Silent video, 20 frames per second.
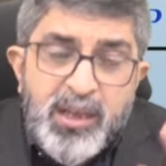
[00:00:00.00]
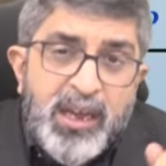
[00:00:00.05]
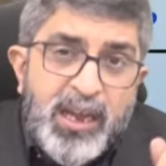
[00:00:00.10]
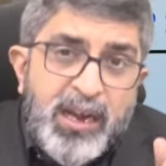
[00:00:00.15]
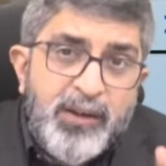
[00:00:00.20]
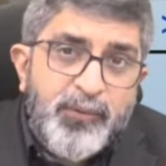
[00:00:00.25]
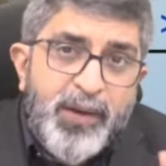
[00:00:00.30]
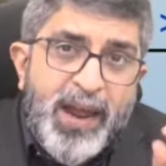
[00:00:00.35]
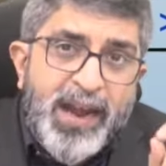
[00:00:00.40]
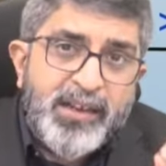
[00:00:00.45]

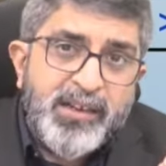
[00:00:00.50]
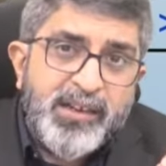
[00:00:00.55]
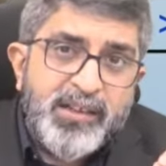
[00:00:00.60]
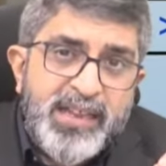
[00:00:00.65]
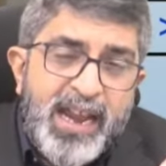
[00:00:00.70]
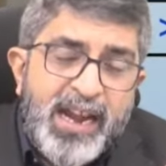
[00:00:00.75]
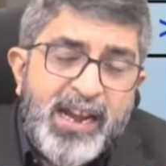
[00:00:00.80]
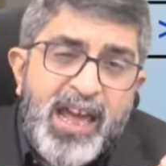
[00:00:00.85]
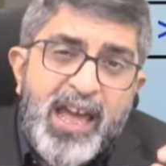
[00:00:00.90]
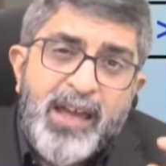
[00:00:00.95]
In fact,
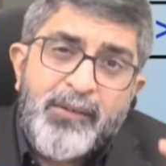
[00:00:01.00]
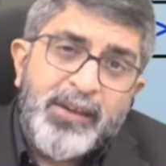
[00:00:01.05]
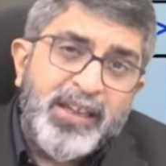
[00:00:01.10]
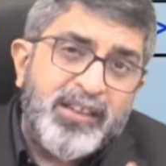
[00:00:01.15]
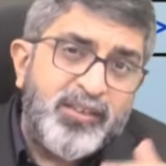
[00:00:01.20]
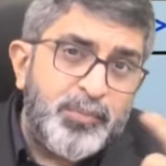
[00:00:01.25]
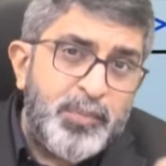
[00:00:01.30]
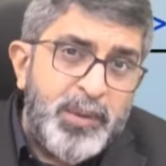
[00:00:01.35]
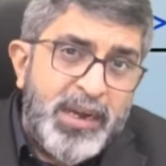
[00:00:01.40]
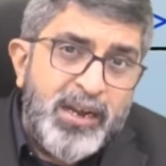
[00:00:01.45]
that I have
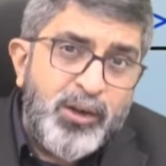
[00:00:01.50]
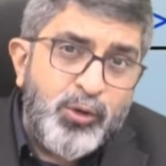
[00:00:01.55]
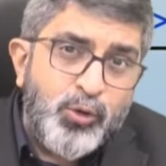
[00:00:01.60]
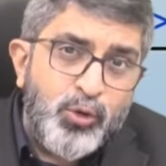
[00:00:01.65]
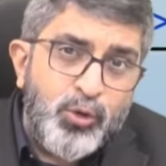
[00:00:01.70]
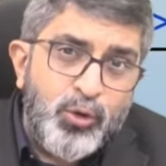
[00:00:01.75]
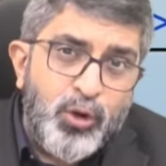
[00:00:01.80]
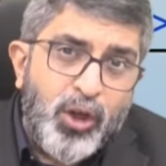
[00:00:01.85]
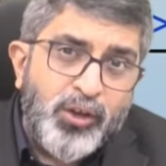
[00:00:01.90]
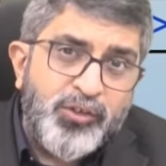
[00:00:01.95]
explained to
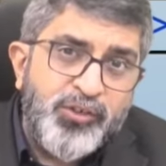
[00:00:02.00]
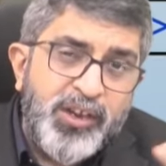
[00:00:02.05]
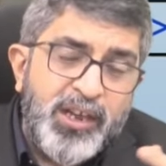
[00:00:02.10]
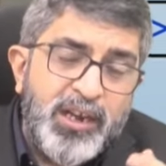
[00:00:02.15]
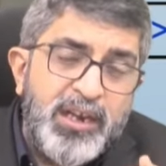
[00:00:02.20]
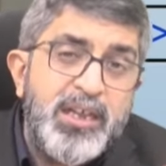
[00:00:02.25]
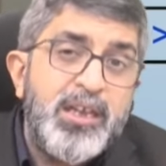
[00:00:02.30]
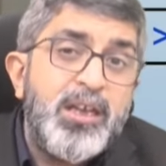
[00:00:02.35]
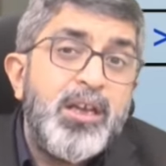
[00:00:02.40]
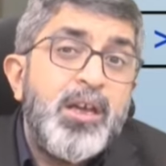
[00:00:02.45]
you
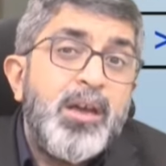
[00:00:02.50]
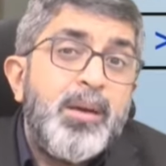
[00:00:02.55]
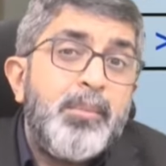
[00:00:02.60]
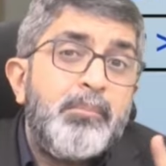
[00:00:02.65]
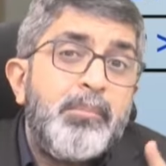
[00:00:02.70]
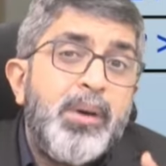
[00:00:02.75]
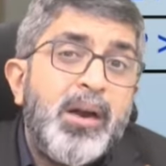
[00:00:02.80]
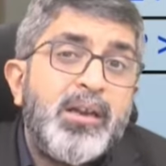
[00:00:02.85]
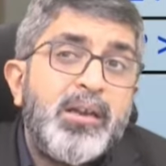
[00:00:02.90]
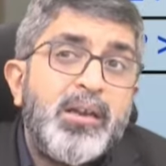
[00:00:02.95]
logically,
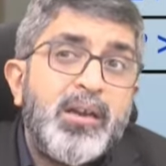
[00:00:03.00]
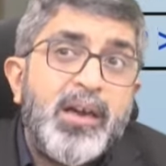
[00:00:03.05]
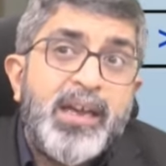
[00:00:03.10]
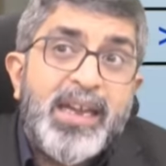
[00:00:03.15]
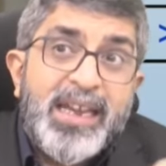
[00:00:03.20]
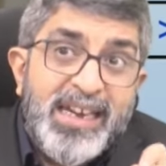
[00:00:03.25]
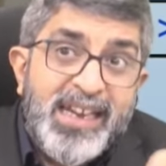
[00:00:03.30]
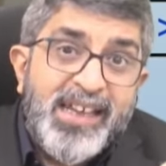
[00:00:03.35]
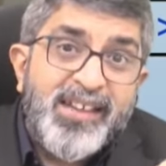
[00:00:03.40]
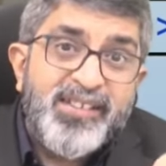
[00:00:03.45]
but
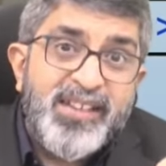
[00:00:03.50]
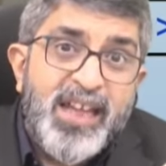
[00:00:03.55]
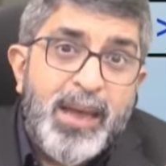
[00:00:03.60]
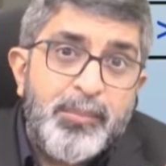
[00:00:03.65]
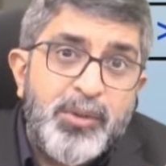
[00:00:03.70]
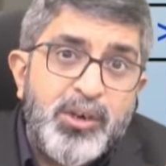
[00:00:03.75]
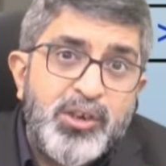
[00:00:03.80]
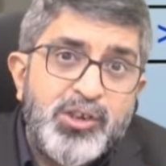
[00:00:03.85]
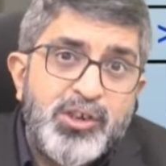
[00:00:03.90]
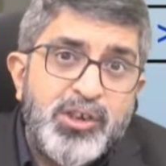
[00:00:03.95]
in
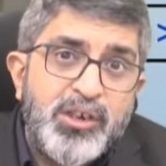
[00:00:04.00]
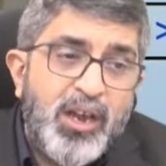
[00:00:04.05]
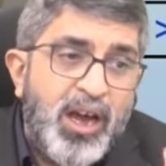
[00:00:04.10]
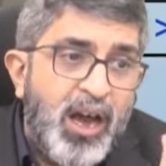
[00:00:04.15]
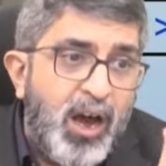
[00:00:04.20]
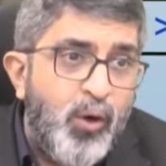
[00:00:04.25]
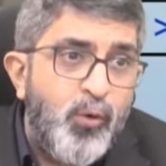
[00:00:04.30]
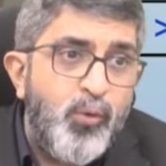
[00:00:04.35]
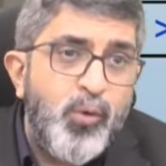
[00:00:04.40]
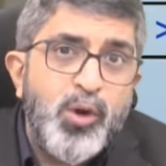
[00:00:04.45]
examination,
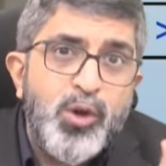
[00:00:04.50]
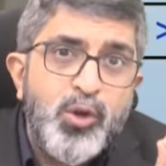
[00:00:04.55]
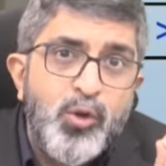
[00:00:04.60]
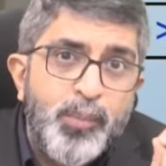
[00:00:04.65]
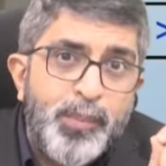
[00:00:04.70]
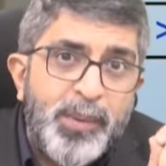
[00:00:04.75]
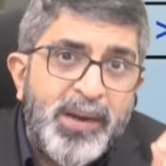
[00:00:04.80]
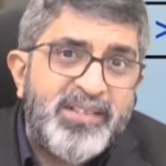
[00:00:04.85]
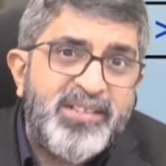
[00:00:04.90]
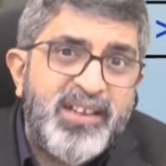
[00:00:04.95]
how would you
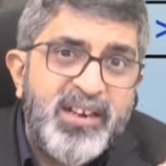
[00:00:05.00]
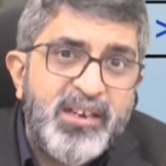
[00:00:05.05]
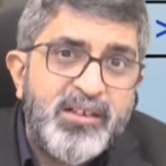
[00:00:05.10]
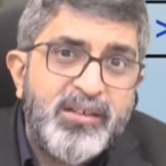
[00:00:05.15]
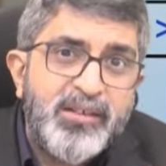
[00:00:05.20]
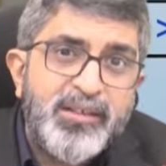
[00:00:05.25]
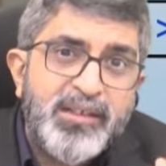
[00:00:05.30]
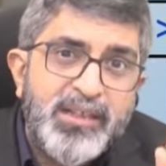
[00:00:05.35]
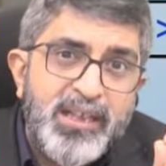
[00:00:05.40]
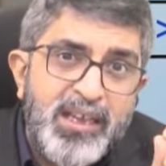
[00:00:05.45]
present
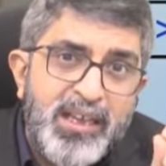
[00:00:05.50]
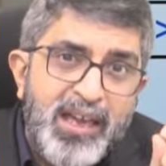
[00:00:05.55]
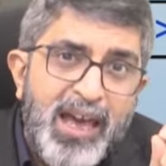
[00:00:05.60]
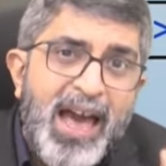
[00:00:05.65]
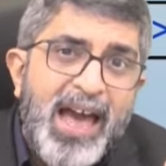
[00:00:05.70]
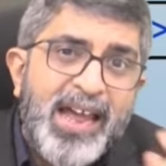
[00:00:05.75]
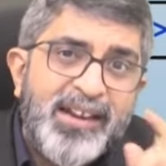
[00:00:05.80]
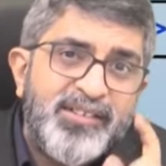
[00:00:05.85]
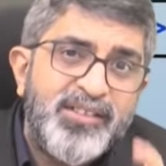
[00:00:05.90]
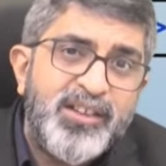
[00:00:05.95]
the
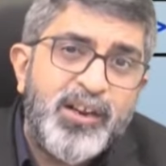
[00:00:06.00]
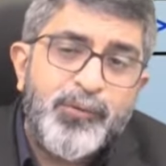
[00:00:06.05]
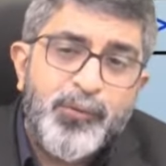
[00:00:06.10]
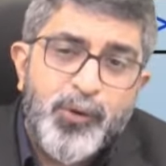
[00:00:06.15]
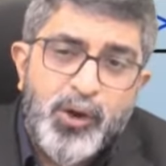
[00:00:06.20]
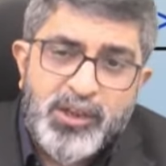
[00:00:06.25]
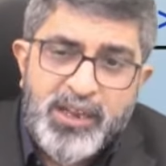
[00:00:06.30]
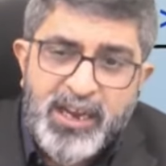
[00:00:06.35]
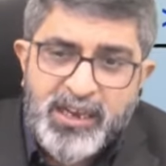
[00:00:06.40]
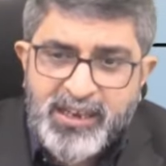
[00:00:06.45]
answer
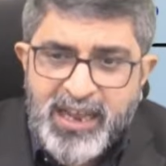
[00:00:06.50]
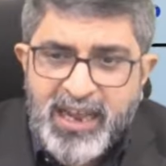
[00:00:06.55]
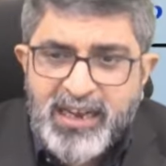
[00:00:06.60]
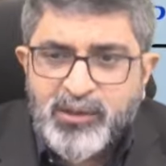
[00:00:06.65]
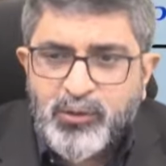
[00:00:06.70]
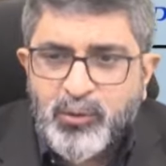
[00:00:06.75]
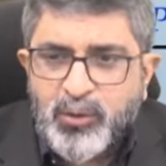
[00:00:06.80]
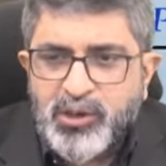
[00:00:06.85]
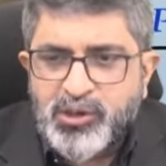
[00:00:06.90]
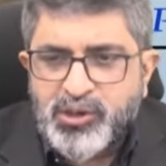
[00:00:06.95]
for that
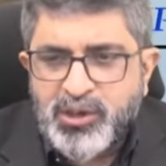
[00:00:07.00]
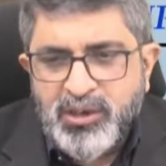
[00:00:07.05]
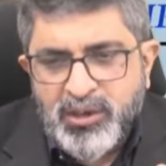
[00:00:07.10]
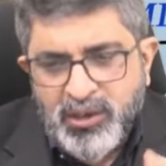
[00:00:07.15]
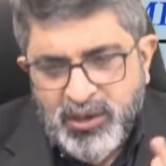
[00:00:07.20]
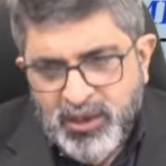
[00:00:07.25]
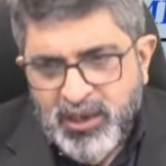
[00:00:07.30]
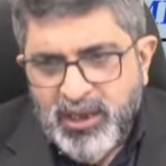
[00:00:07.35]
calculation?